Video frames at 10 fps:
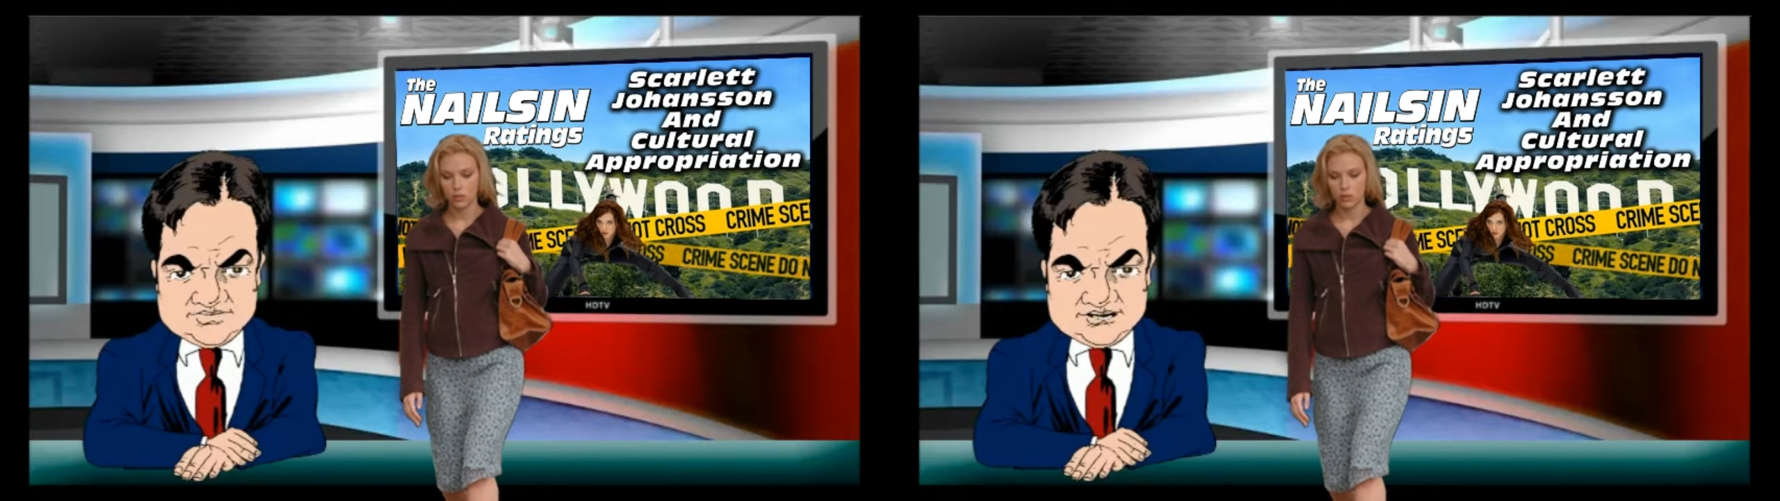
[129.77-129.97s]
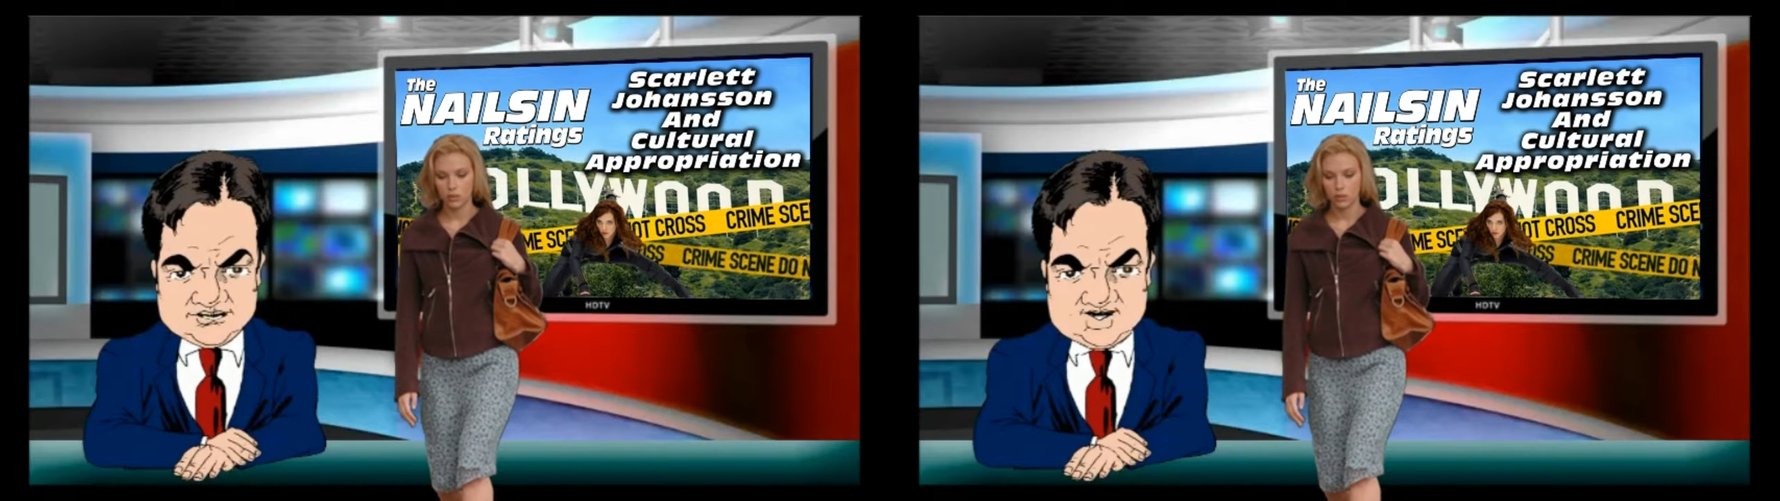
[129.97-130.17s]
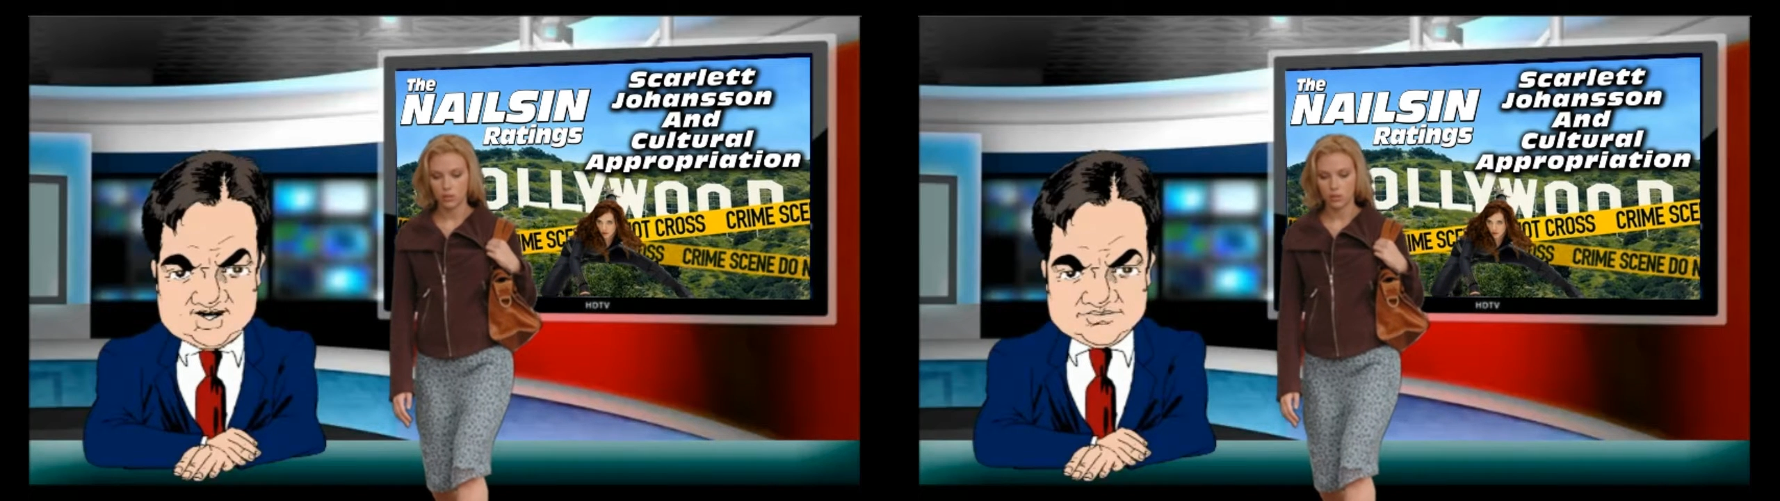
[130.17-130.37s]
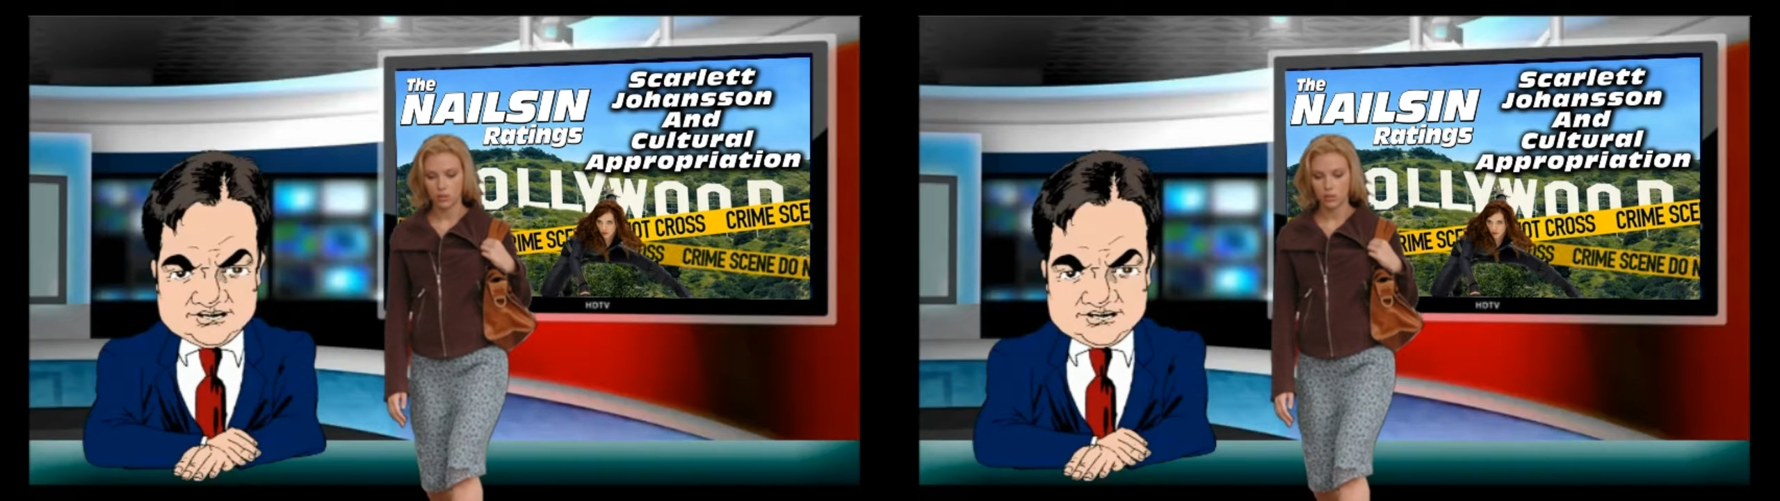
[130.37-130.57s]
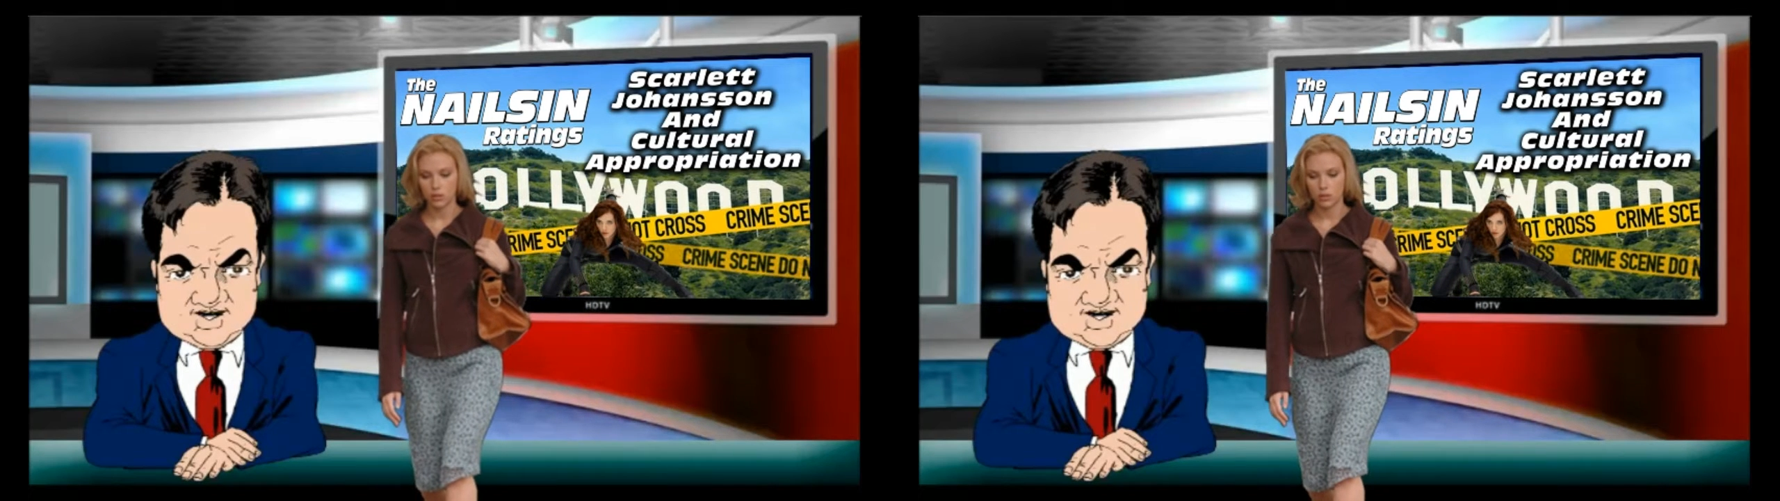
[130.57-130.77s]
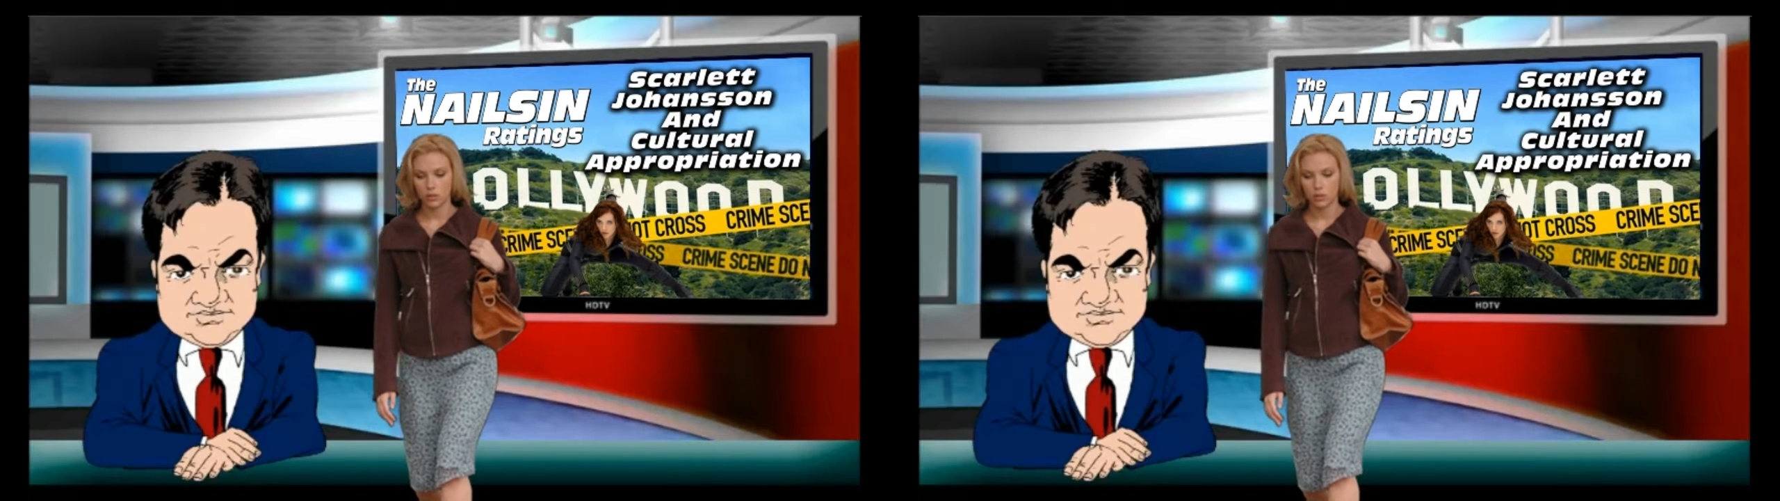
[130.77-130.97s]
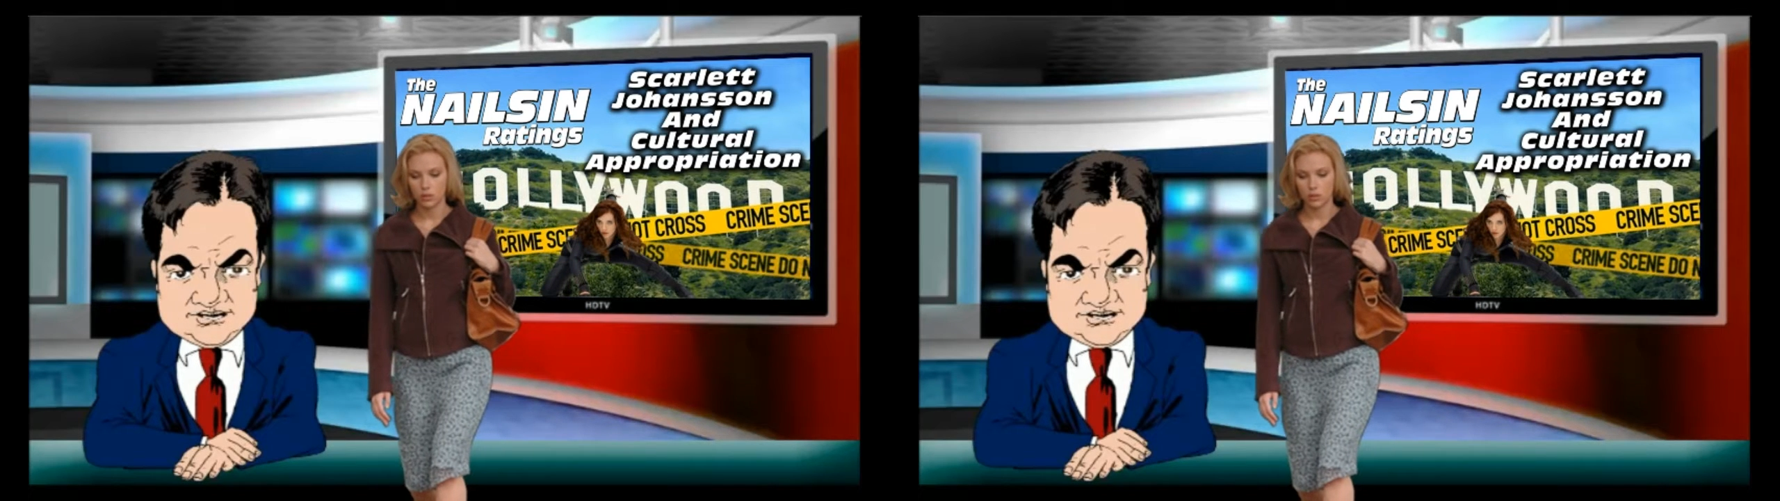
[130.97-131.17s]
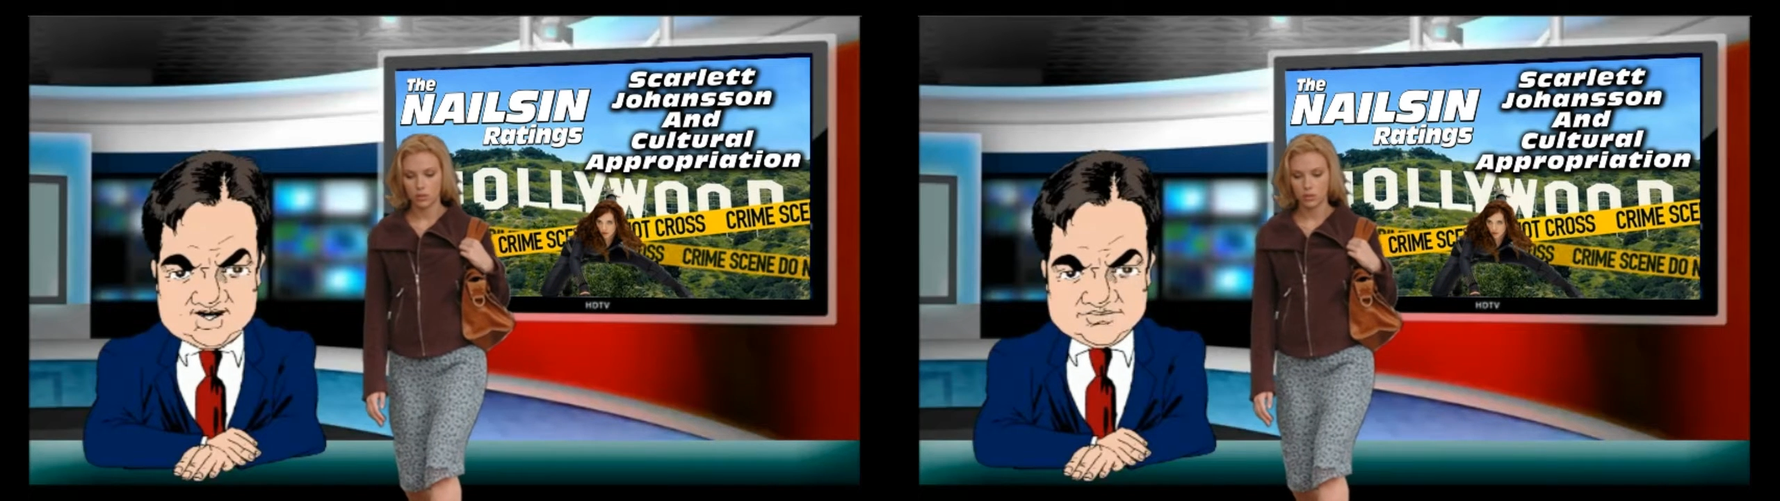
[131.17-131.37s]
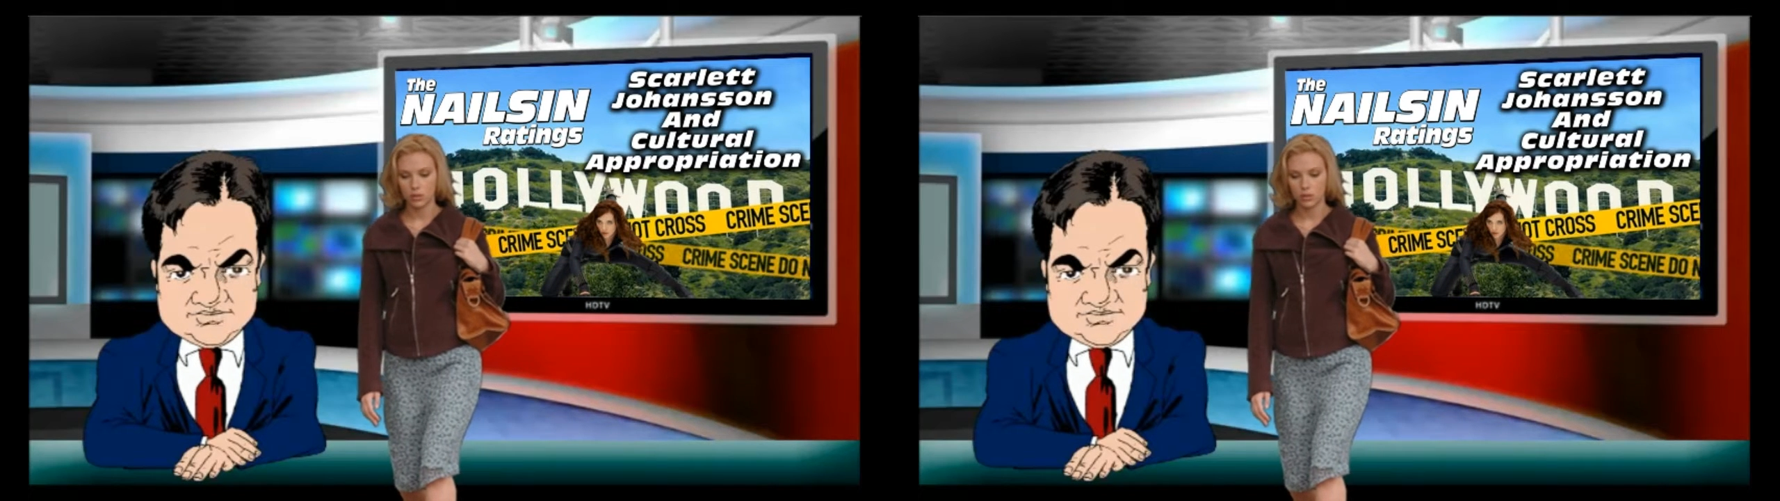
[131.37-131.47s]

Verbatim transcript: understanding of transgender people